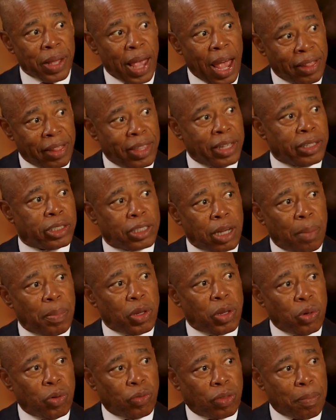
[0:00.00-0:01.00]
And then
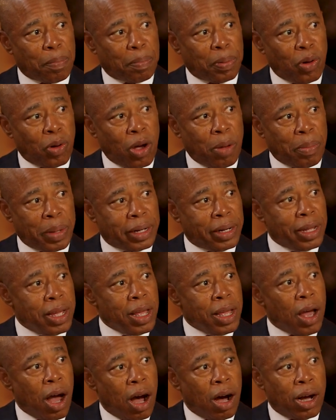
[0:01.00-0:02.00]
summer youth employment,
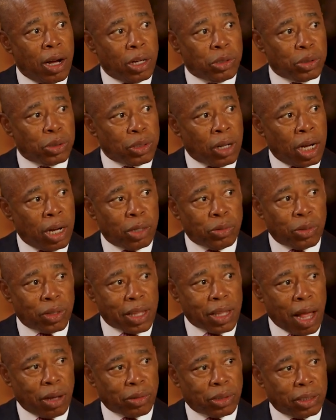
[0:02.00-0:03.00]

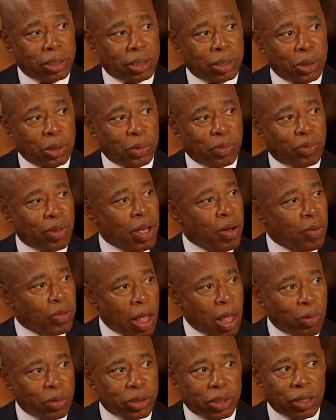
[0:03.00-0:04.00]
100,000 youth
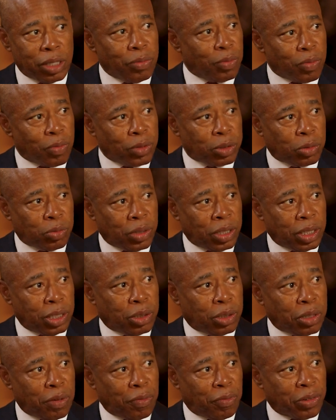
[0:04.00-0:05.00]
that was really
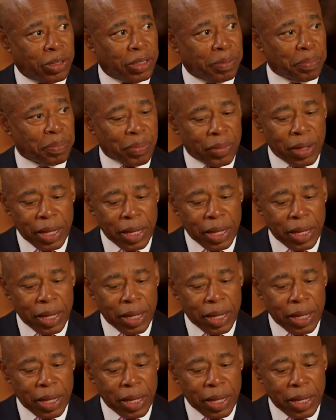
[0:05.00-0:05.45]
different.